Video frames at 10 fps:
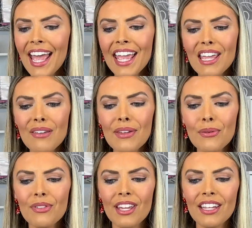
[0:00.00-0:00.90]
If you
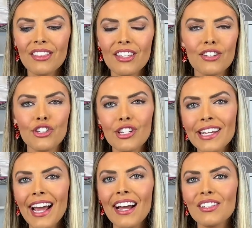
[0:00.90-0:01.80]
think that she
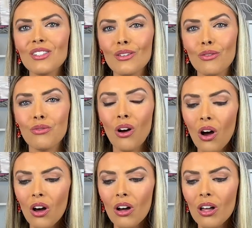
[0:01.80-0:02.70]
has to
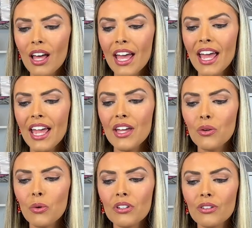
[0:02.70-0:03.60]
fall in
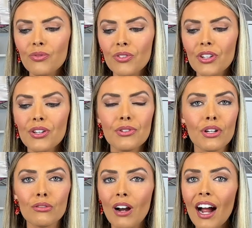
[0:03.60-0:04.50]
order for you
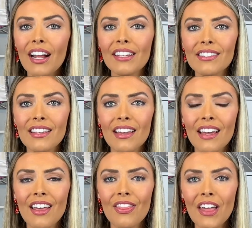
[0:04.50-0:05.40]
to rise,
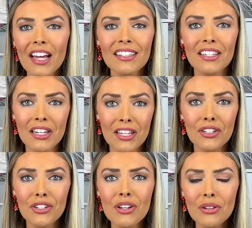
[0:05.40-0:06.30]
that's an
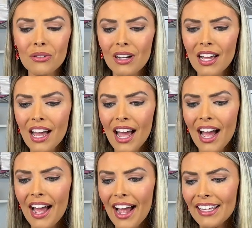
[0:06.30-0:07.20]
issue.
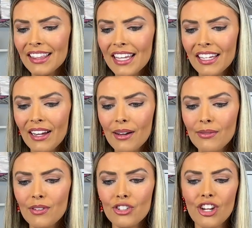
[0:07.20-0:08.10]
I think
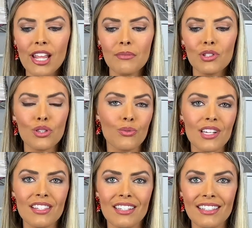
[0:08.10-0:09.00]
of James
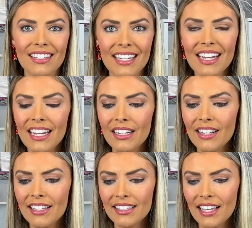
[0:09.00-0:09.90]
3:16
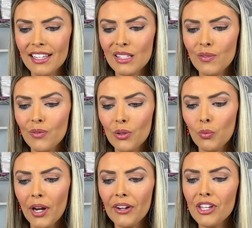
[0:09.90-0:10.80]
that says, "For
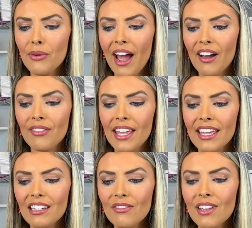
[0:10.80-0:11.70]
where you have
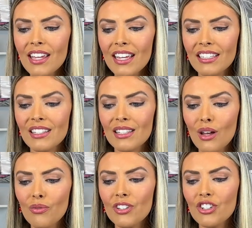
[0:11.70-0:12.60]
envy and
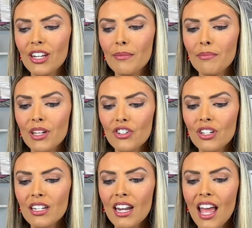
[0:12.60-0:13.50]
selfish
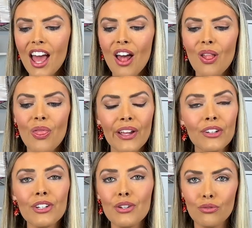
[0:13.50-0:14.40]
ambition, there you